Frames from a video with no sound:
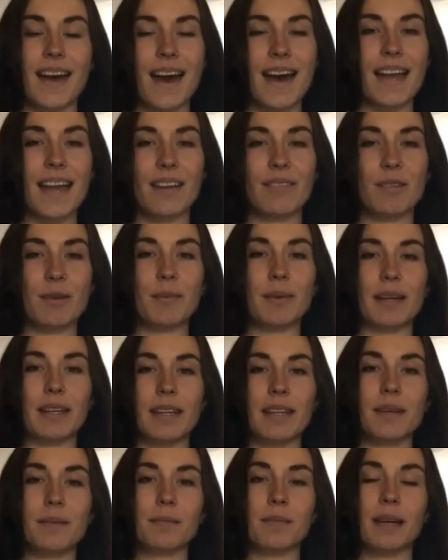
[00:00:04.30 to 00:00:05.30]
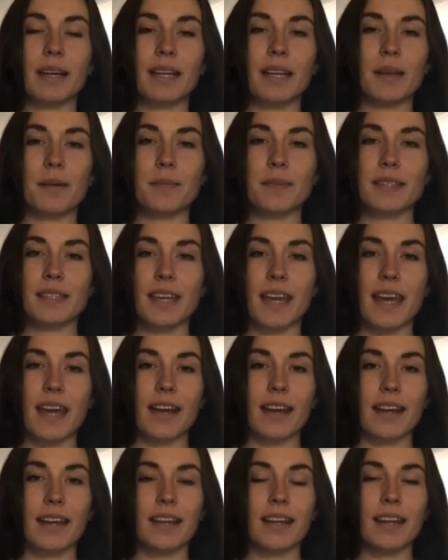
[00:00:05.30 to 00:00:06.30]
Hi everybody, my name's
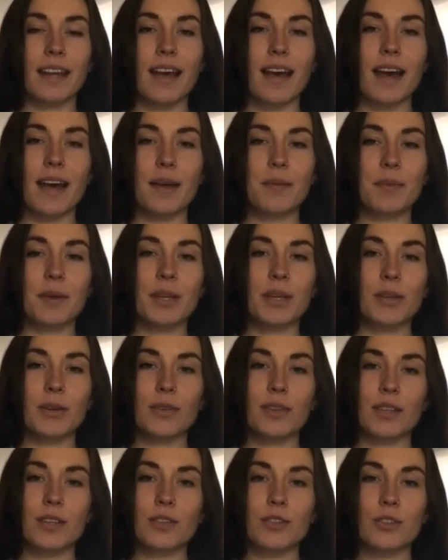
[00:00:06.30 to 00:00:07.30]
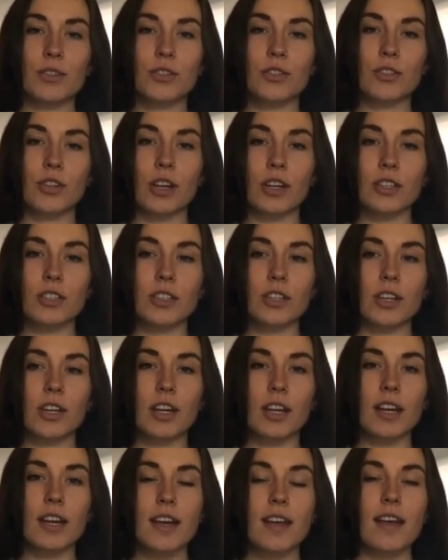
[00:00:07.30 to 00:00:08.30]
Karen. I'm a youth
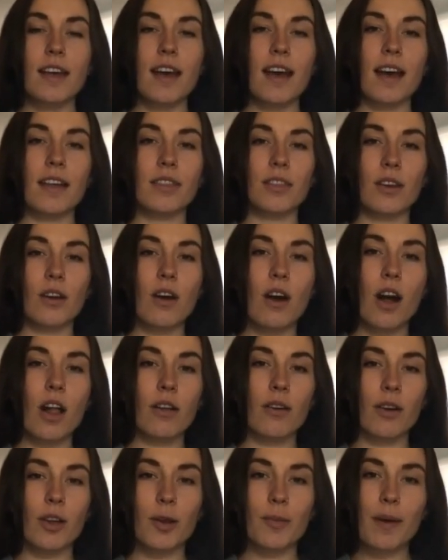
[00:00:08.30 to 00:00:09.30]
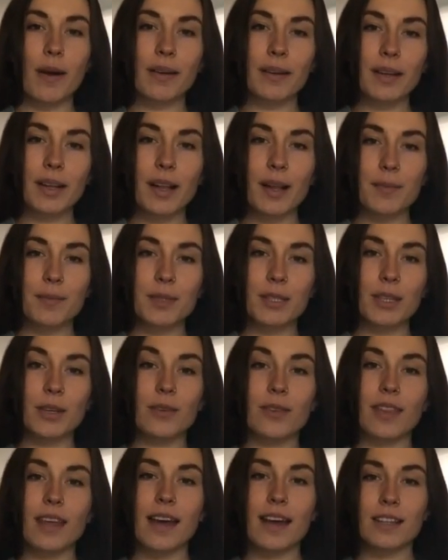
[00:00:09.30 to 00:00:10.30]
instructor at the Colorado Mountain Club's
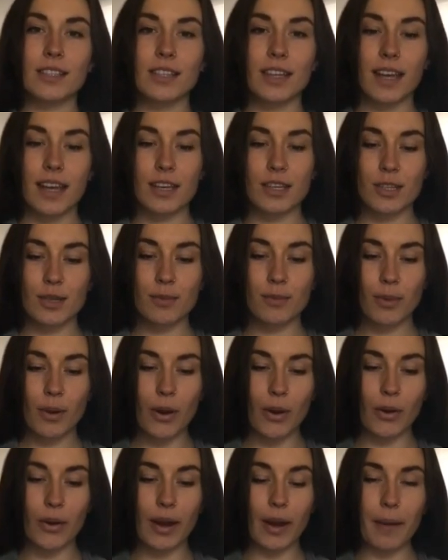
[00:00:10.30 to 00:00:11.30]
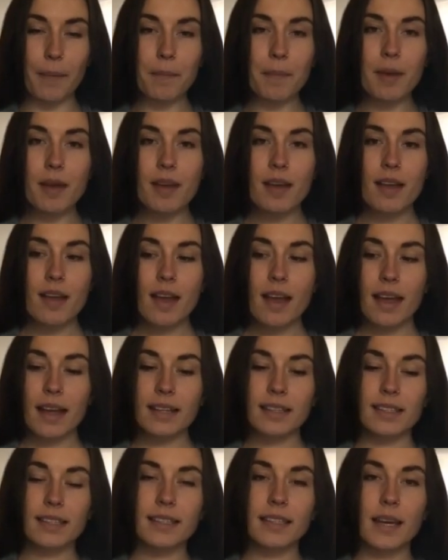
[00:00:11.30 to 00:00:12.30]
Youth Education Program.
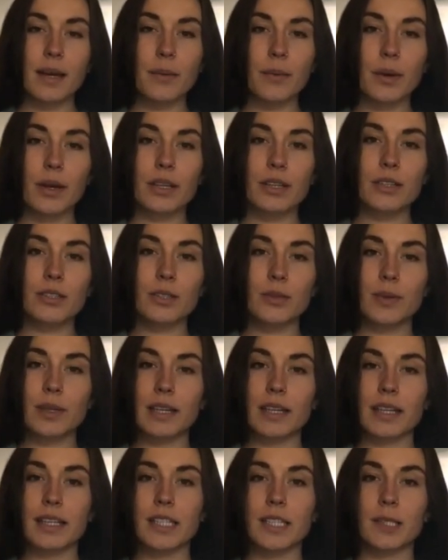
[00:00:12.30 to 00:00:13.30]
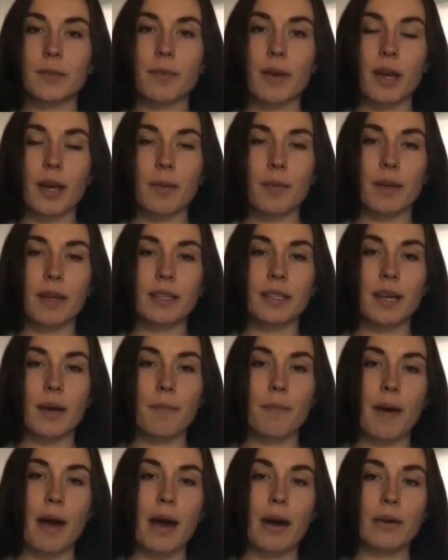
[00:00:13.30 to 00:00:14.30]
And today we're going to do an experiment
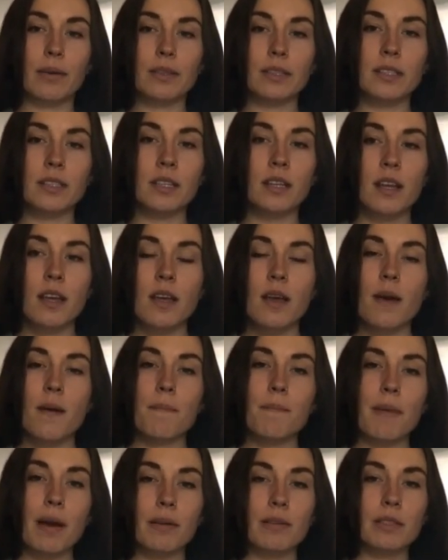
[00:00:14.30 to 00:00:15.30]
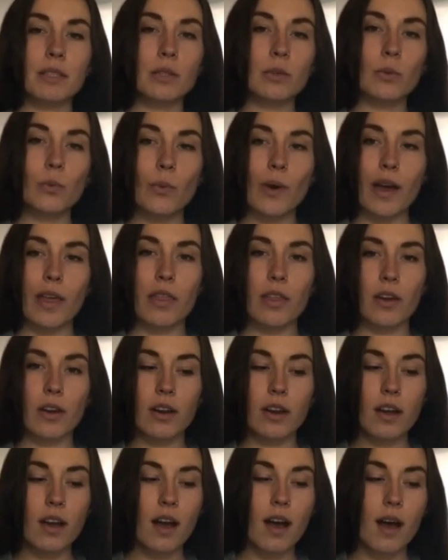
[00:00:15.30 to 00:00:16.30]
about mountain
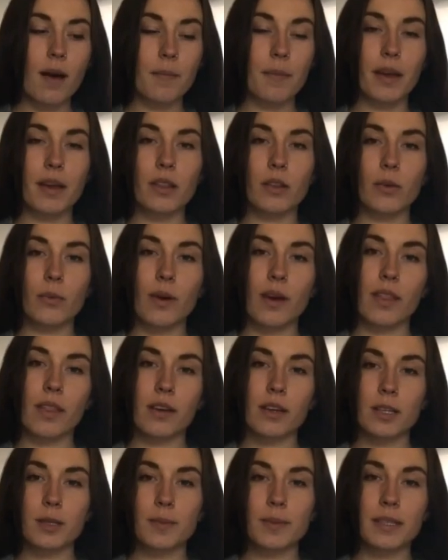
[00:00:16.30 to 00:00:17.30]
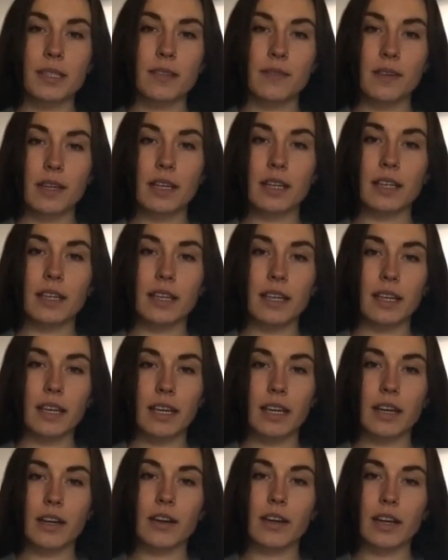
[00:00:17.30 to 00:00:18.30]
weather and the weather specifically
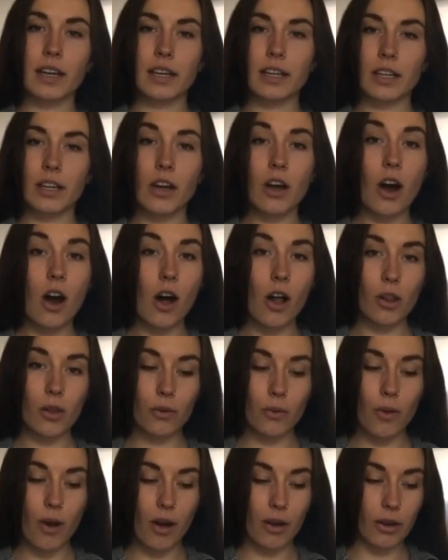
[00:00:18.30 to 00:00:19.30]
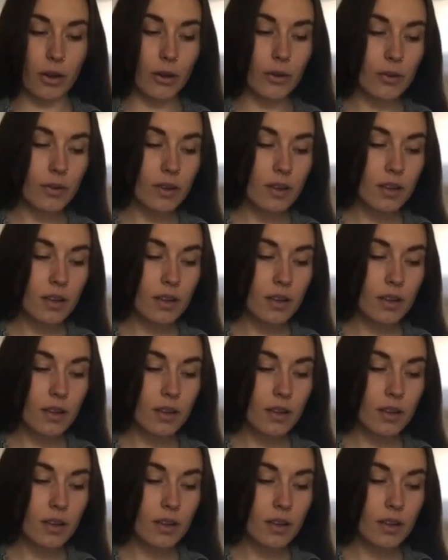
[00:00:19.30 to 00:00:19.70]
here in Colorado.